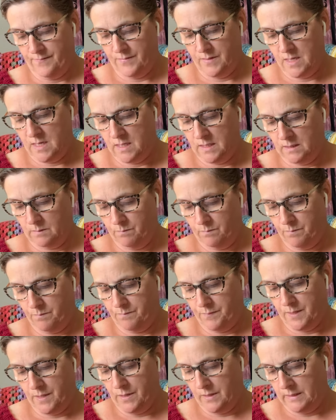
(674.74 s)
These
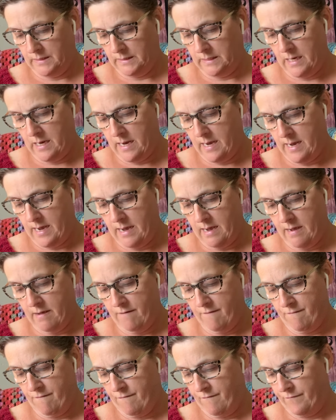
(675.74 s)
balls
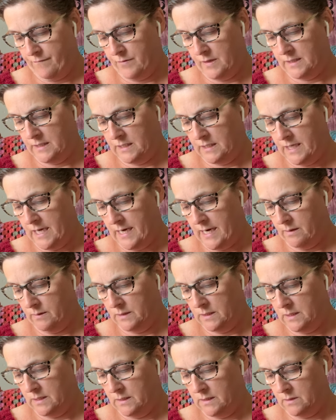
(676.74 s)
have, it's 10
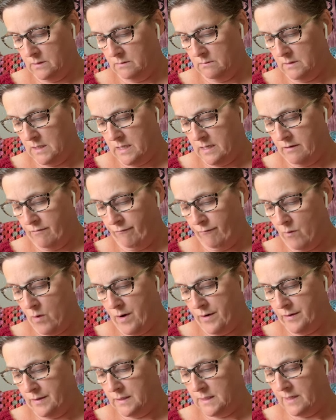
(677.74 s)
ounces, uh,
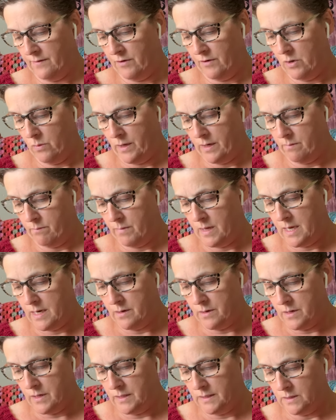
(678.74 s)
471
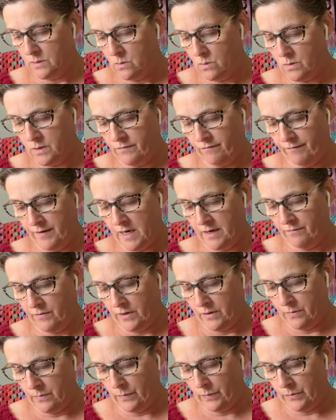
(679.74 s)
meters or
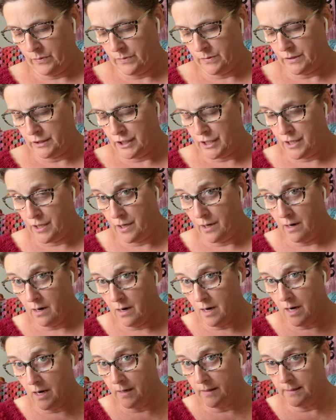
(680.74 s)
513
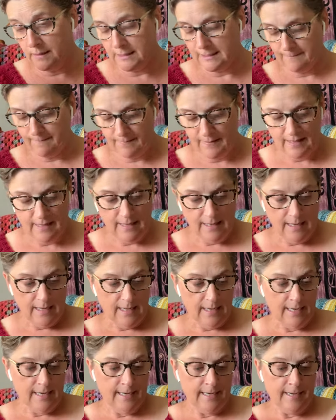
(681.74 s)
yards.
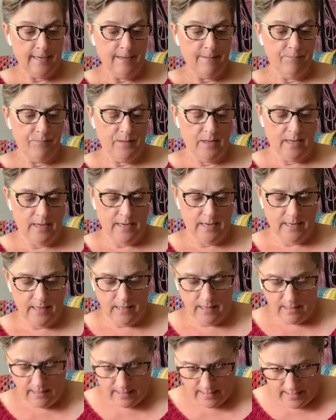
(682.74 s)
Um, and
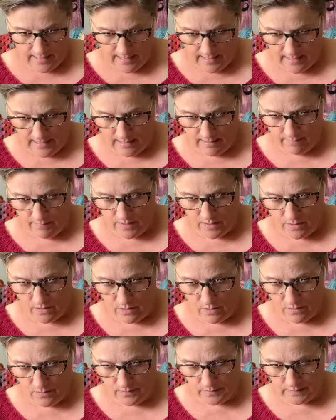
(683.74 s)
I am
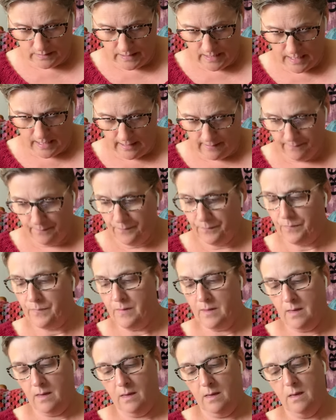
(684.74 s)
using
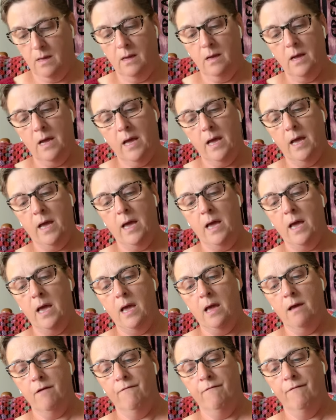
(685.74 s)

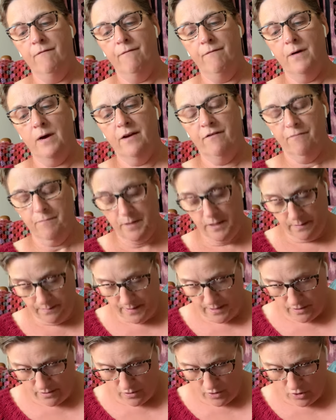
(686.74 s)
a five
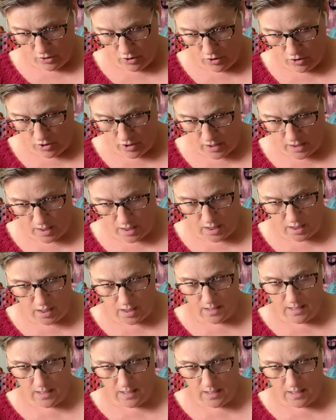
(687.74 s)
millimeter hook.